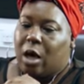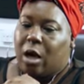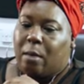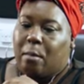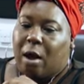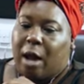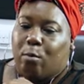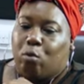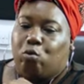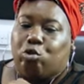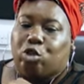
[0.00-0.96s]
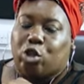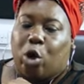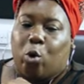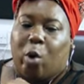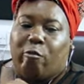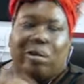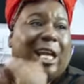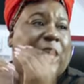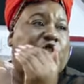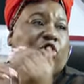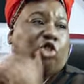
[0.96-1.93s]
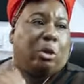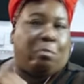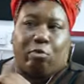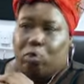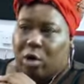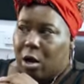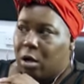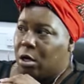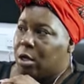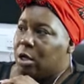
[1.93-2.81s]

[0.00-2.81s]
I'm also a relationship broker.